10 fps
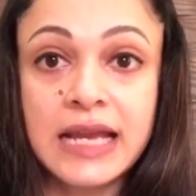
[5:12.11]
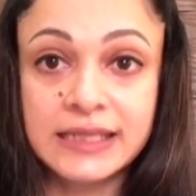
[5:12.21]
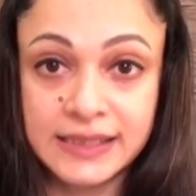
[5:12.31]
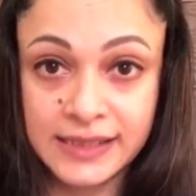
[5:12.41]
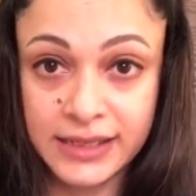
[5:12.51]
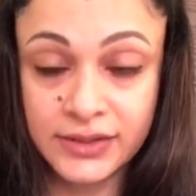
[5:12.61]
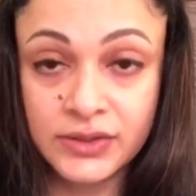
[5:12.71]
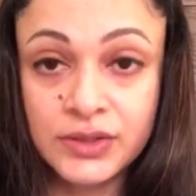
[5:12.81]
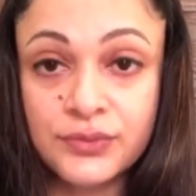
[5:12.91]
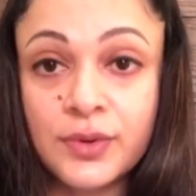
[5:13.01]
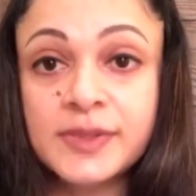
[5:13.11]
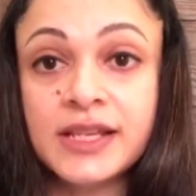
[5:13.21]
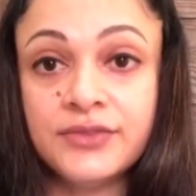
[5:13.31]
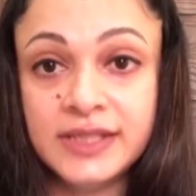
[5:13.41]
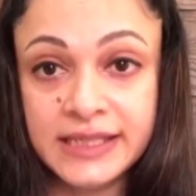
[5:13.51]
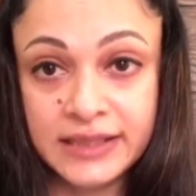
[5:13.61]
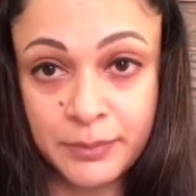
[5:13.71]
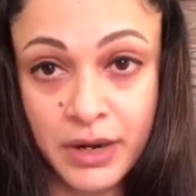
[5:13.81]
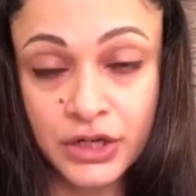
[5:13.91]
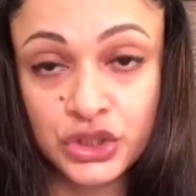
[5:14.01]
at its centers from 17th
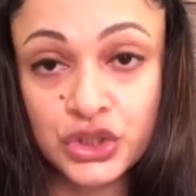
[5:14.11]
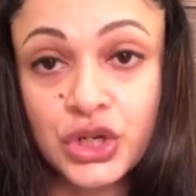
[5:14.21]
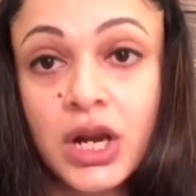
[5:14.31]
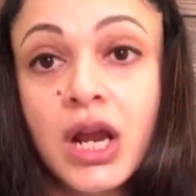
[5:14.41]
March